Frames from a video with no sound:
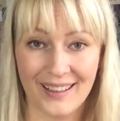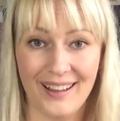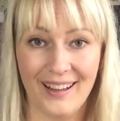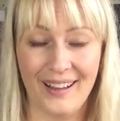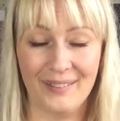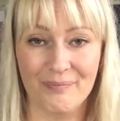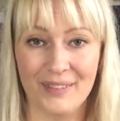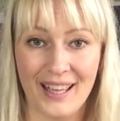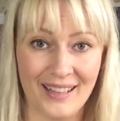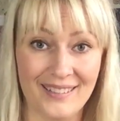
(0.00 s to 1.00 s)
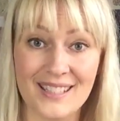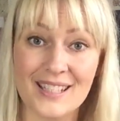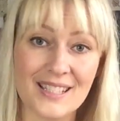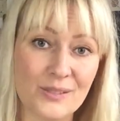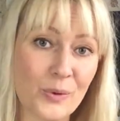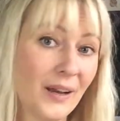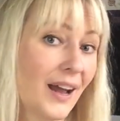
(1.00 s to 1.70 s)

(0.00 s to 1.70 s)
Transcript: And this is what